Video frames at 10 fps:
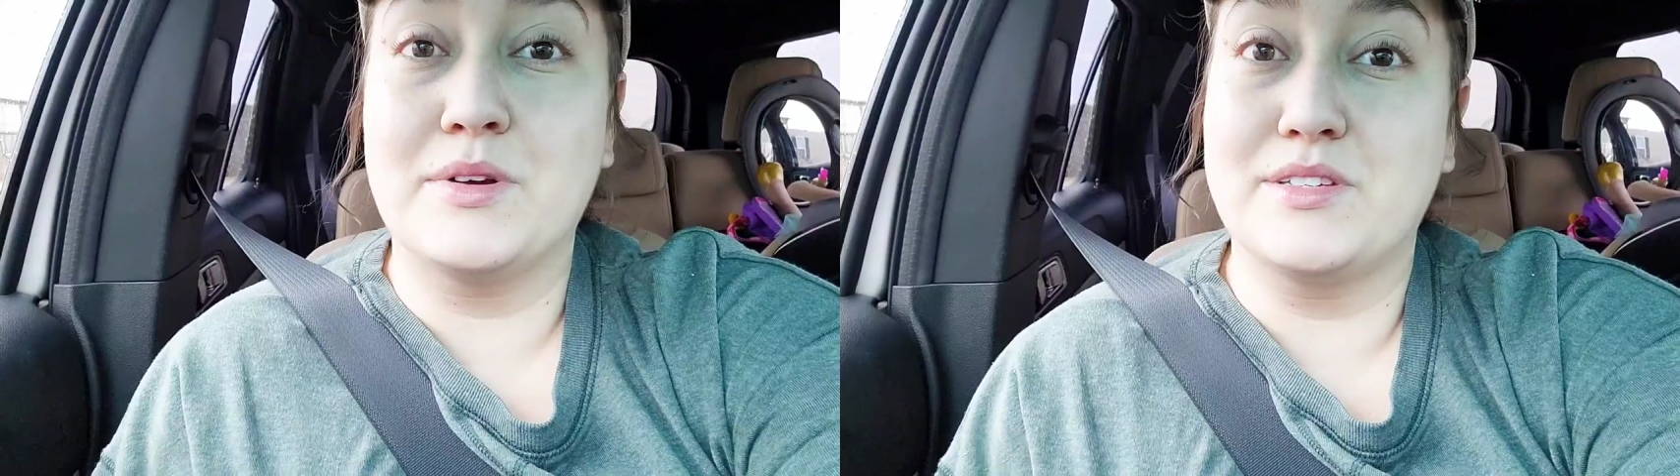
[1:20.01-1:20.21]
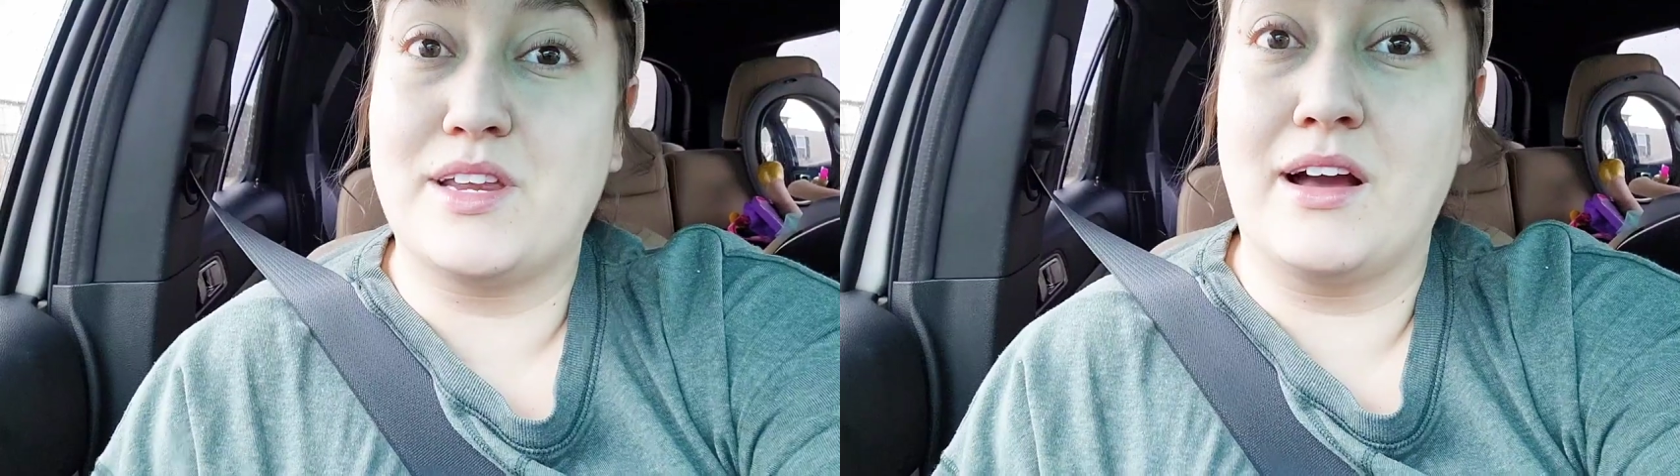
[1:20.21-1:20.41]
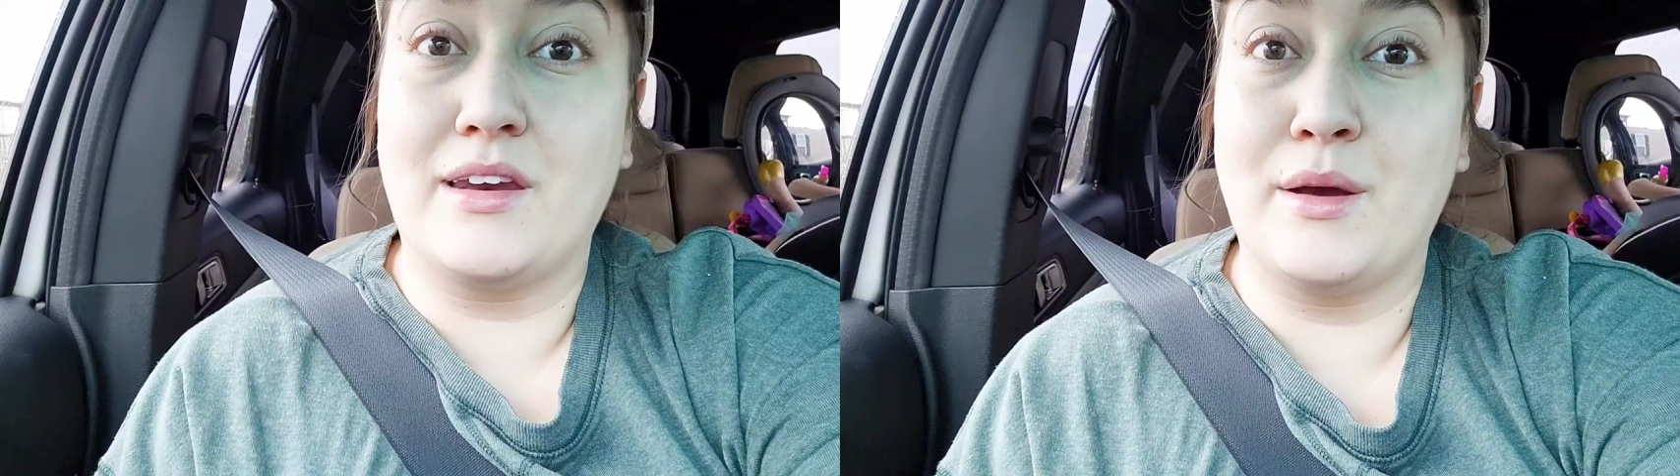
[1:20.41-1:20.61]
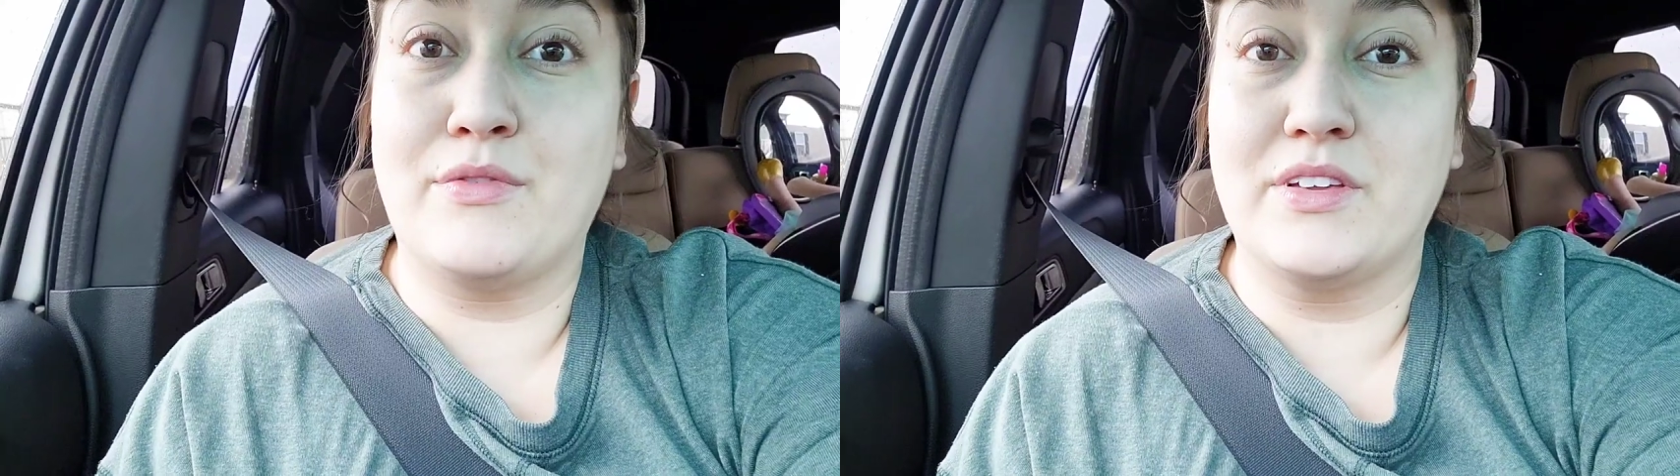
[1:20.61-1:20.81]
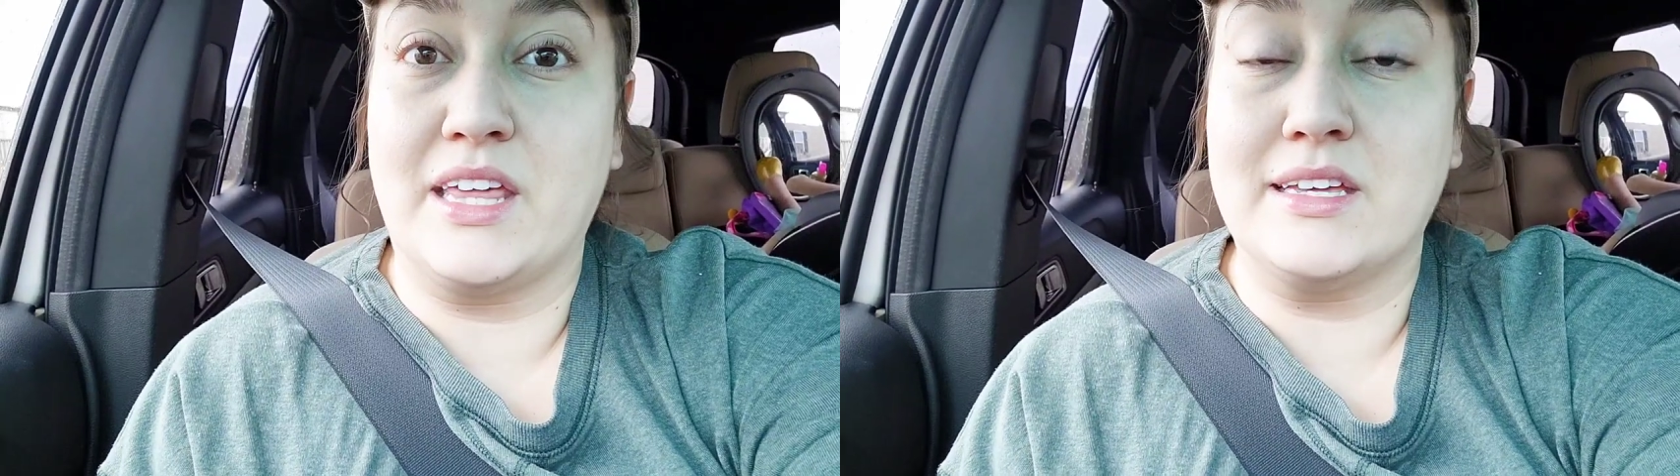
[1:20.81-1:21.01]
We're stocking up
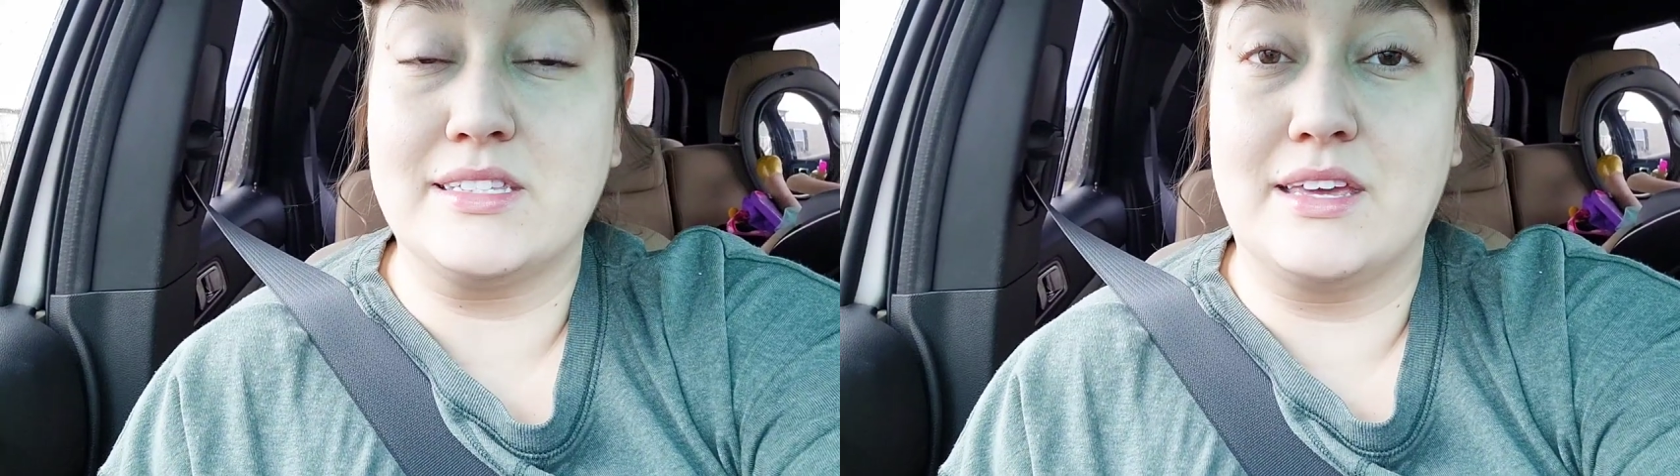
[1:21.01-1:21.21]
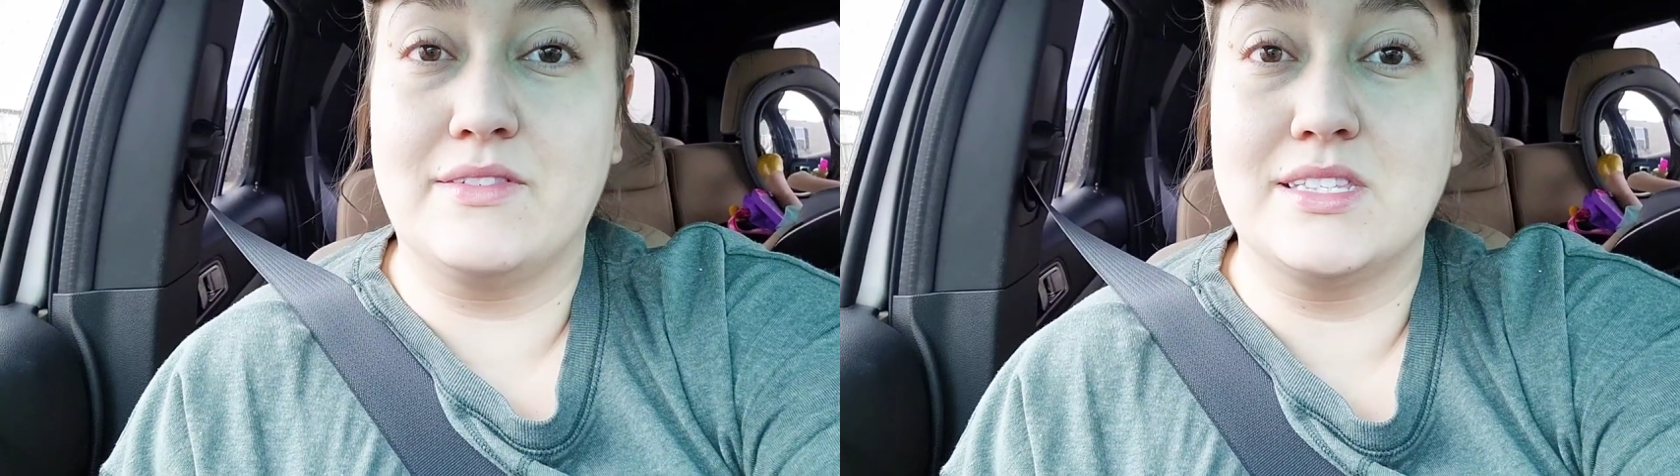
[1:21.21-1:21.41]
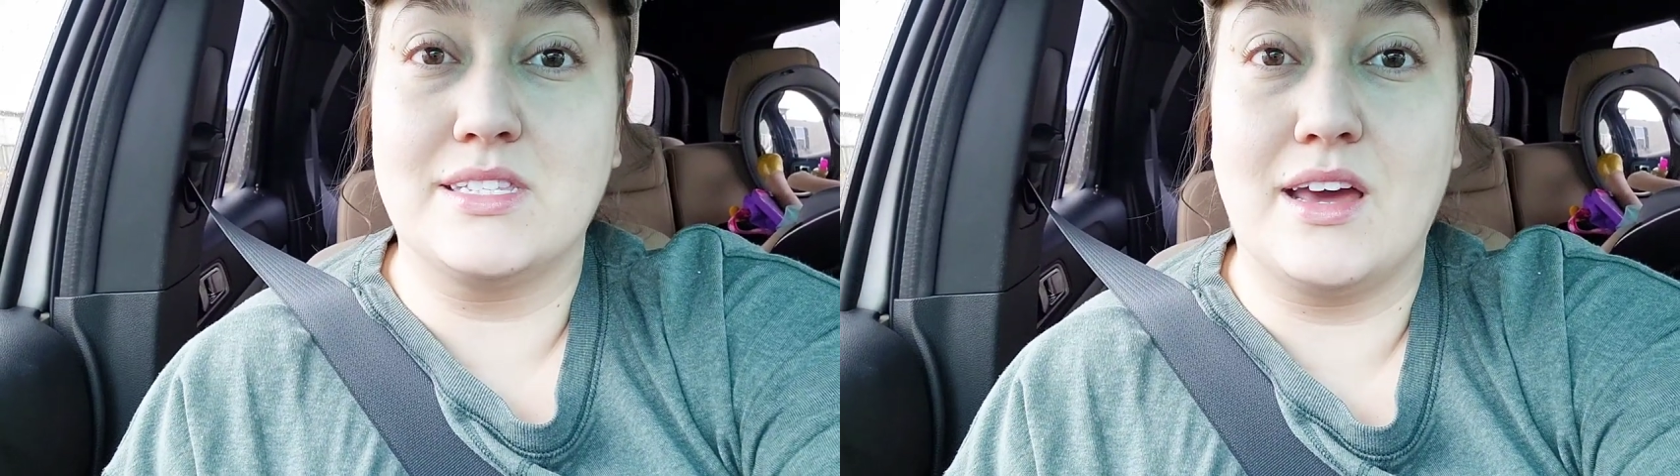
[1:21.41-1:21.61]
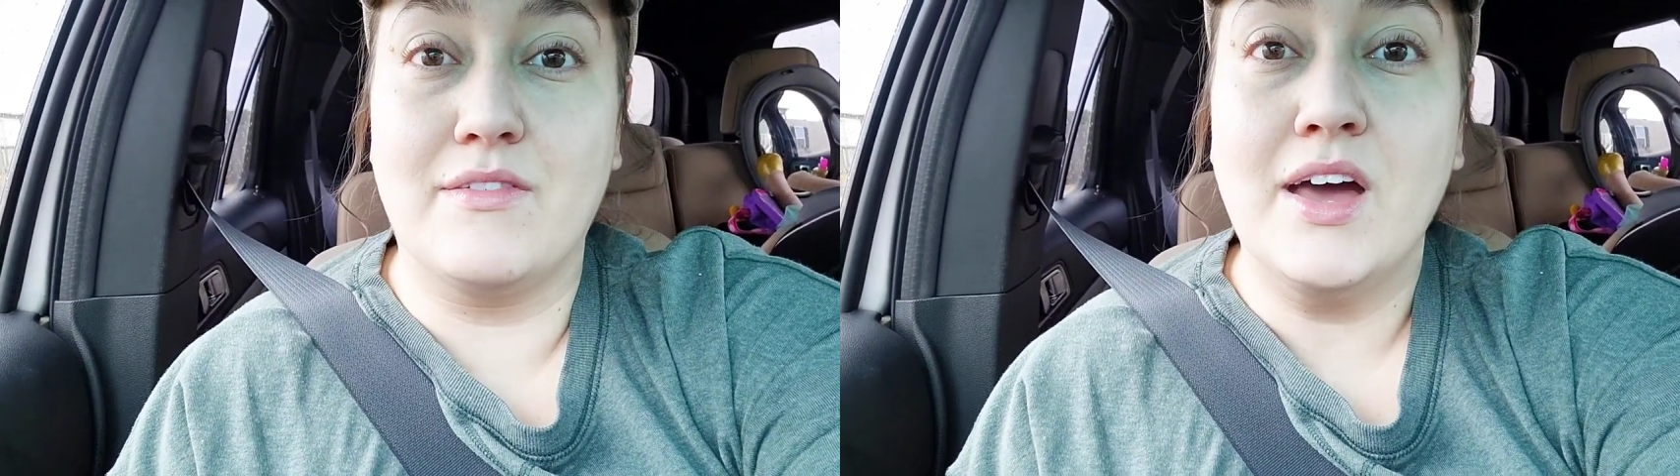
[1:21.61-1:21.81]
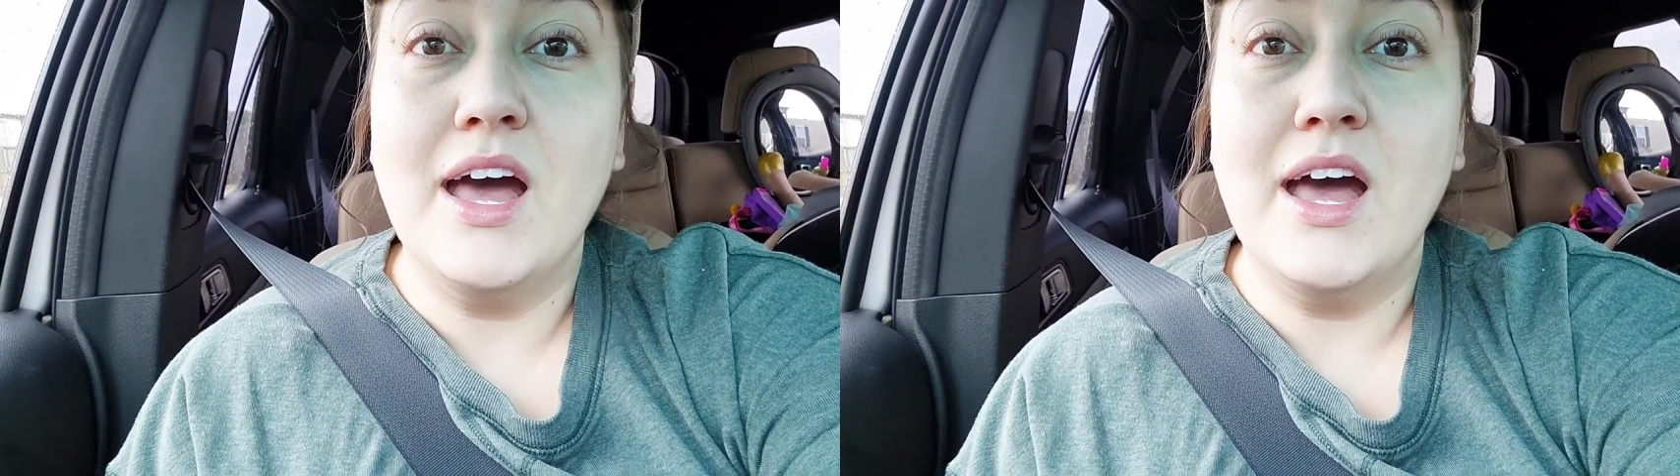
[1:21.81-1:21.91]
for Thanksgiving stuff,